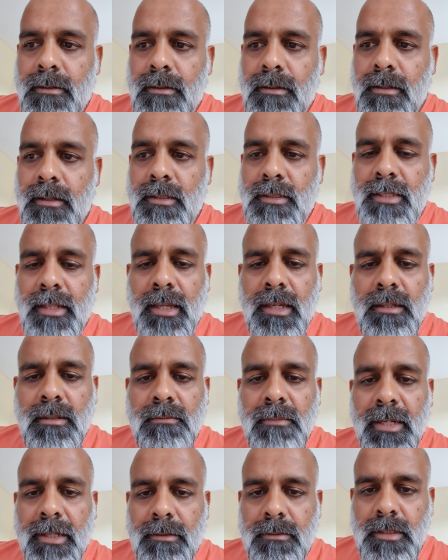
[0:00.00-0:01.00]
is like a
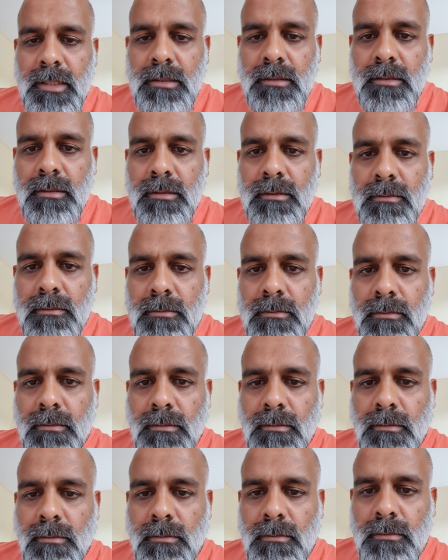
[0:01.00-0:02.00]
matrix.
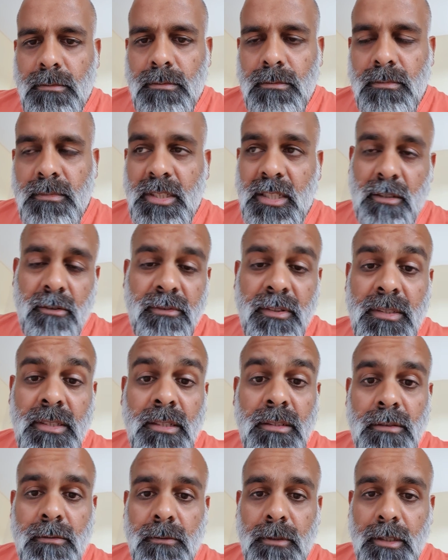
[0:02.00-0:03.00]
None of this
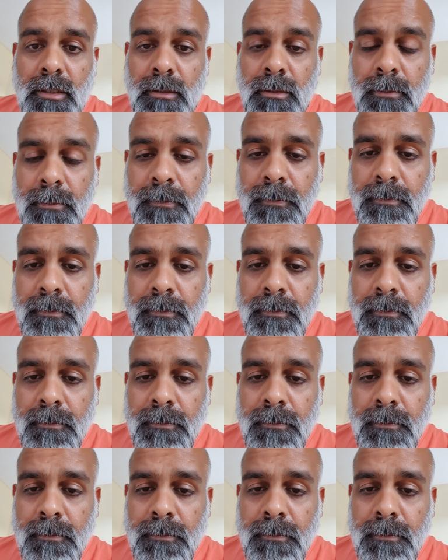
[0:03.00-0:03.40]
is real.